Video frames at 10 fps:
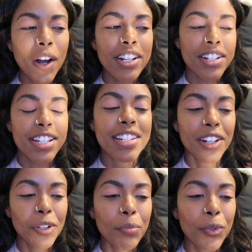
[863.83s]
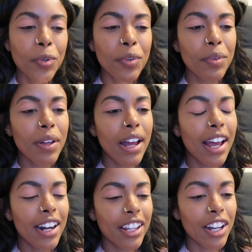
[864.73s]
Watching Sailor Moon
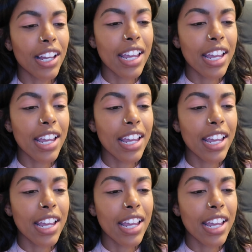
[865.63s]
at a young